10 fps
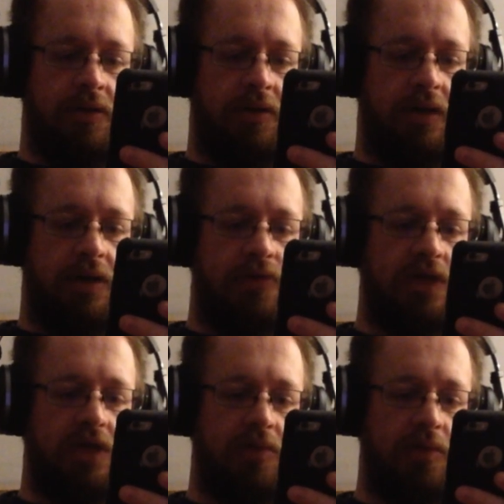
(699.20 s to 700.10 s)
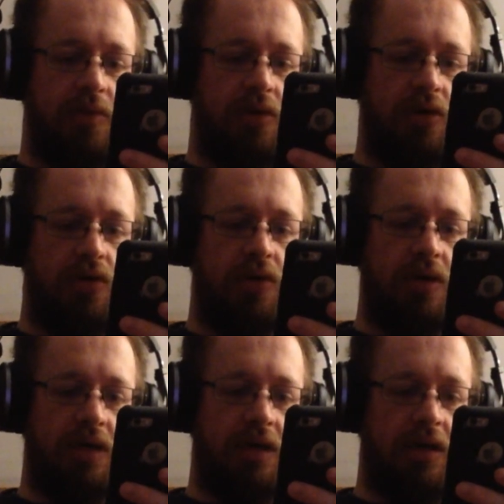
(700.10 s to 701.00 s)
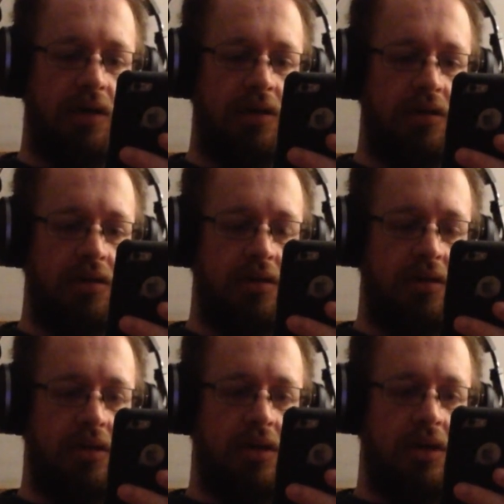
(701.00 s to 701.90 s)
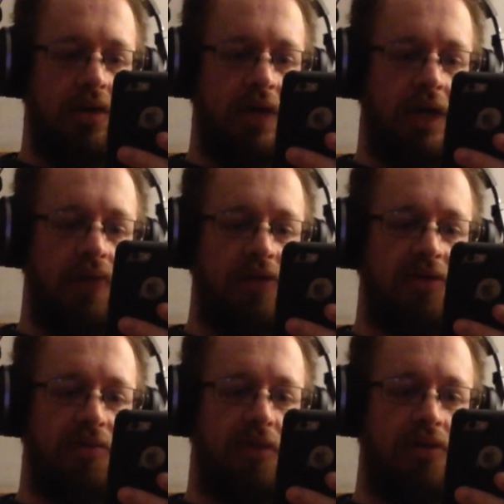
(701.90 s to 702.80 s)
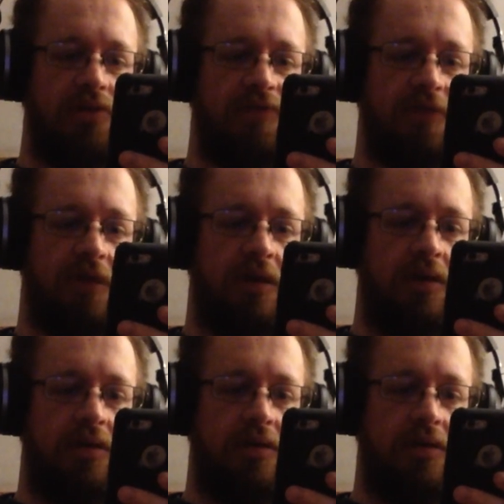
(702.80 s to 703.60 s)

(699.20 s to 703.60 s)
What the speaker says: yeah, I'm trying to remember who the oh yeah, it was the Madrafara,